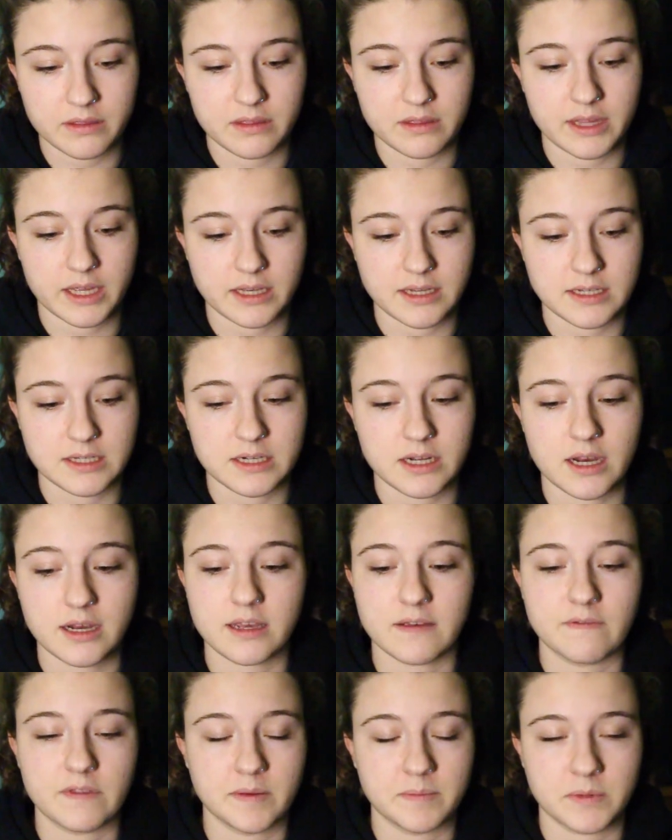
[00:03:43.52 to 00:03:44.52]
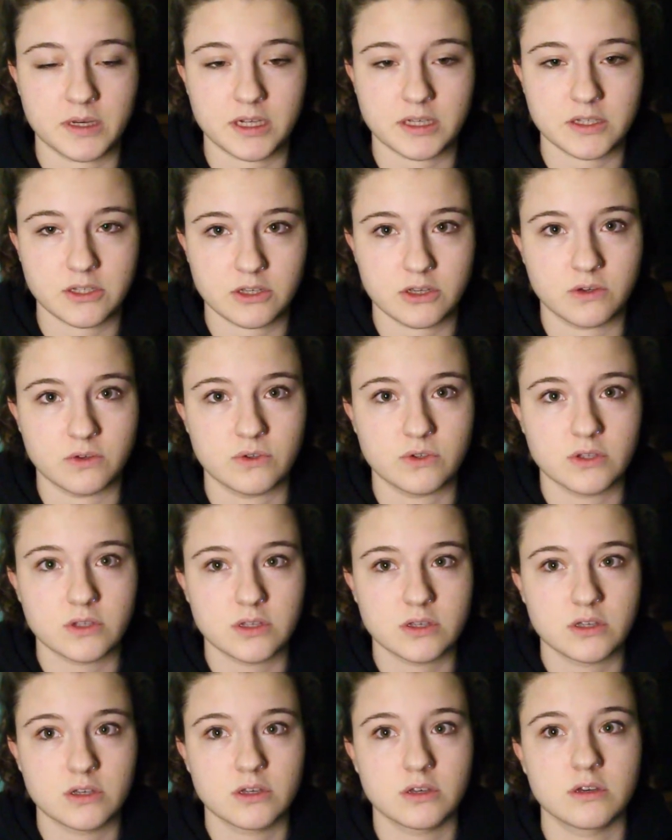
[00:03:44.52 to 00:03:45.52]
that does not give them an excuse
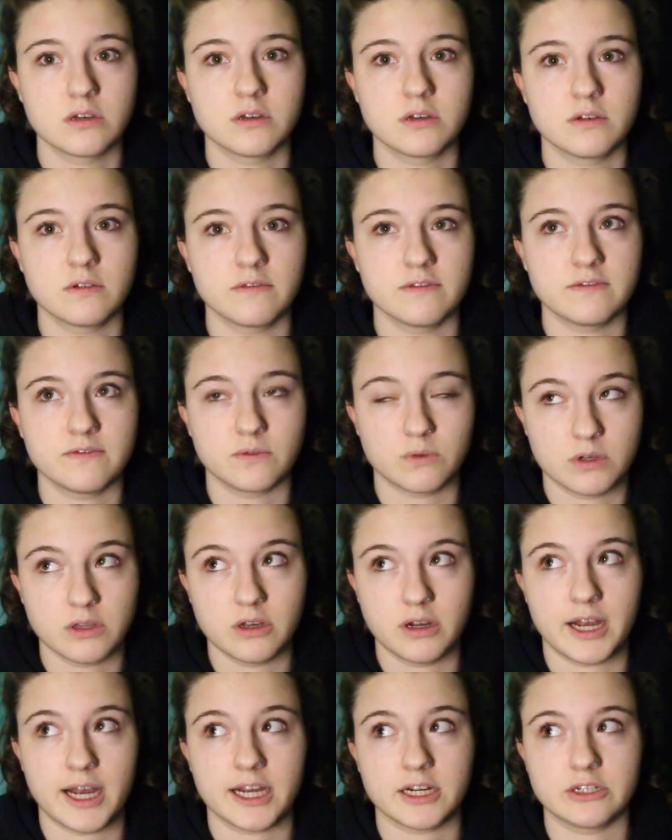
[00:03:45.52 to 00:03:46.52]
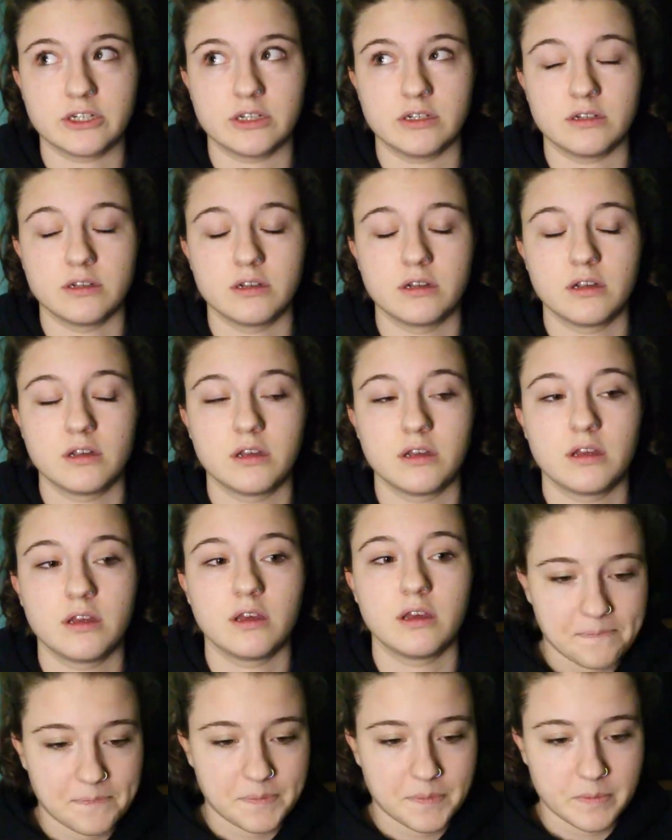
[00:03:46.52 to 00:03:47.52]
for their action.
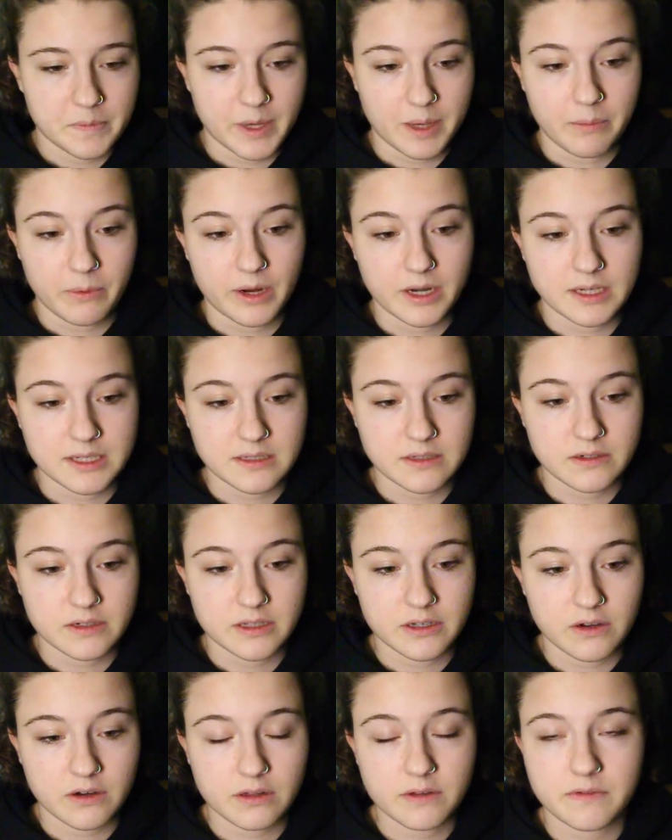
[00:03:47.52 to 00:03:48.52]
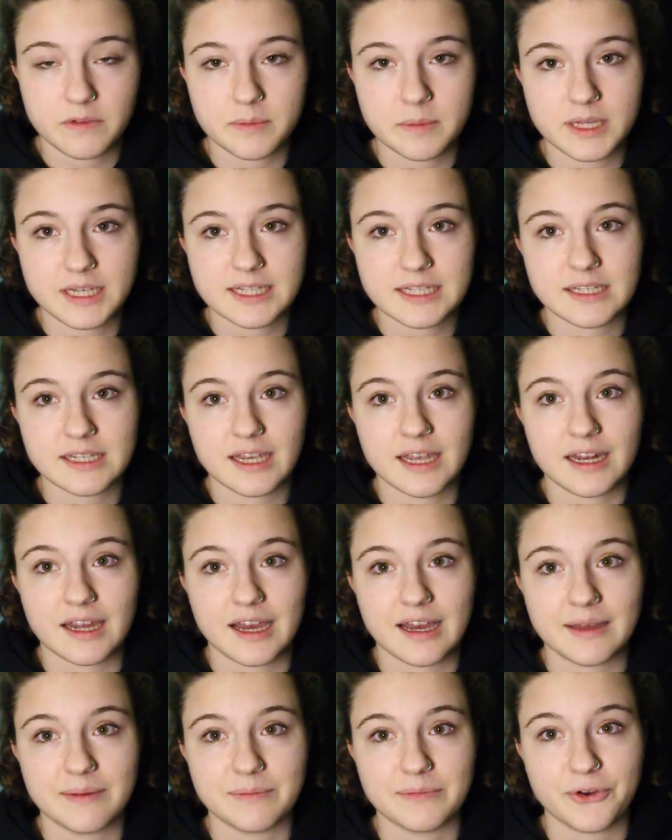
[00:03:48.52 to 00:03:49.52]
My brain is literally all over the place, and
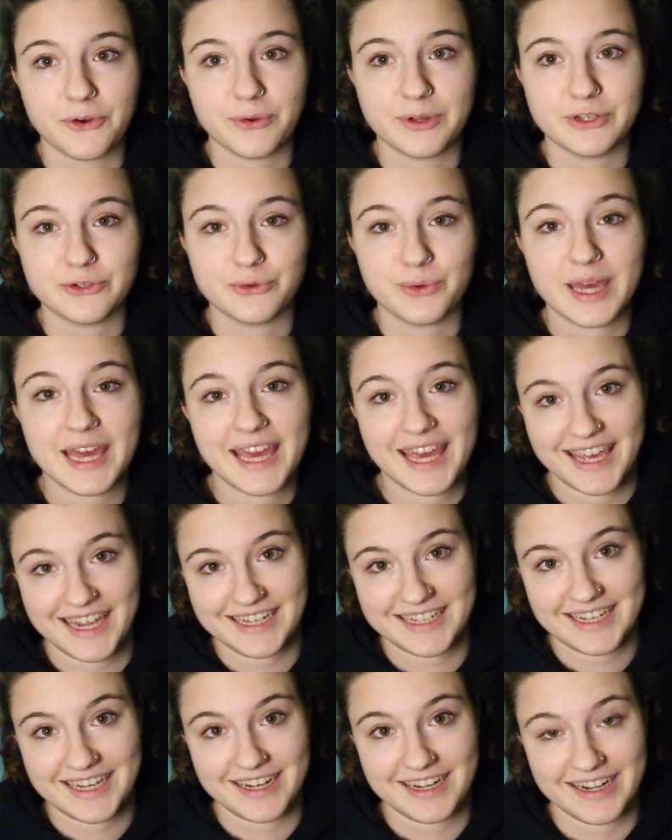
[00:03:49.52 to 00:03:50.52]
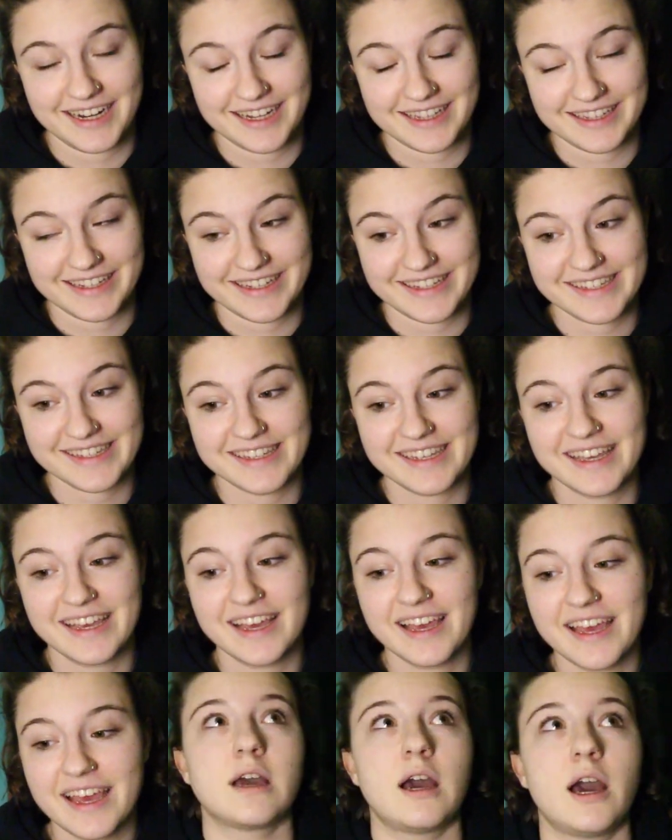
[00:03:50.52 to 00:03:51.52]
I'm going to hate editing this.
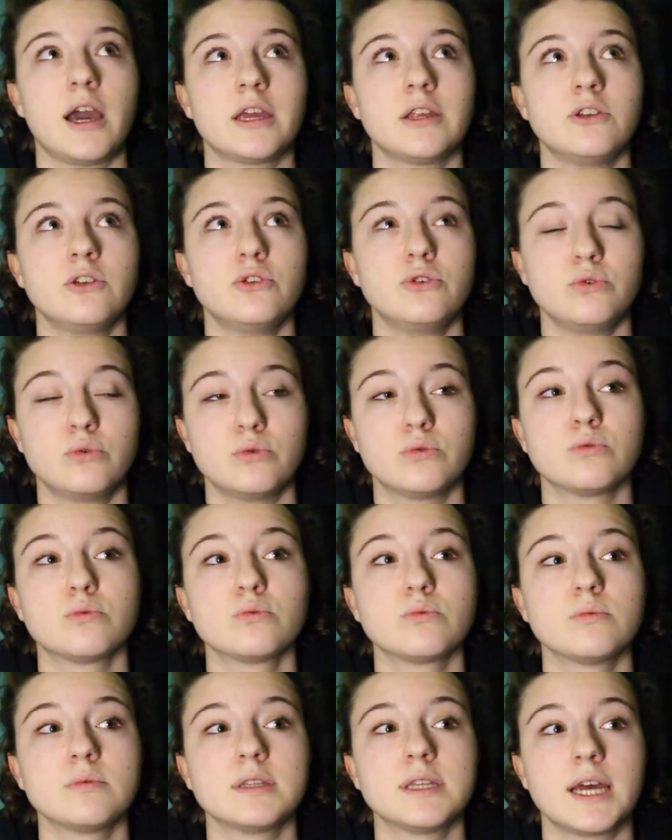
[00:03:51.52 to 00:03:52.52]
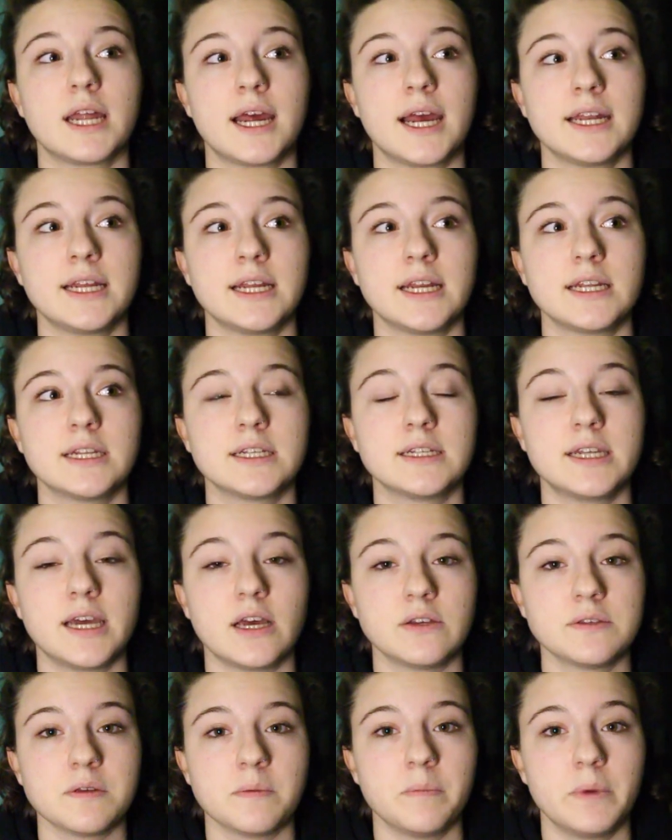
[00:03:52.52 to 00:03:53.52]
I knew that I needed to
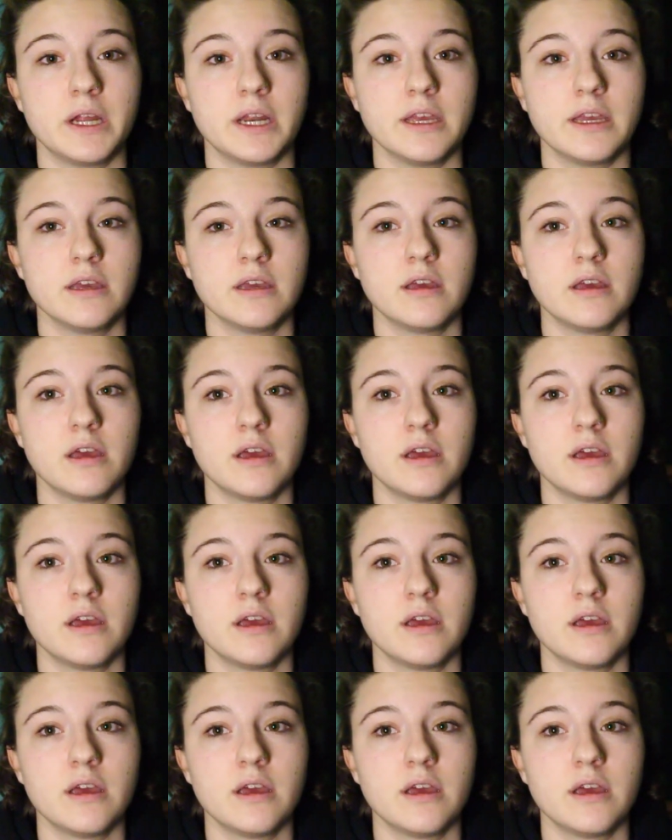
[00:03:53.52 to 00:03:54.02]
tell somebody,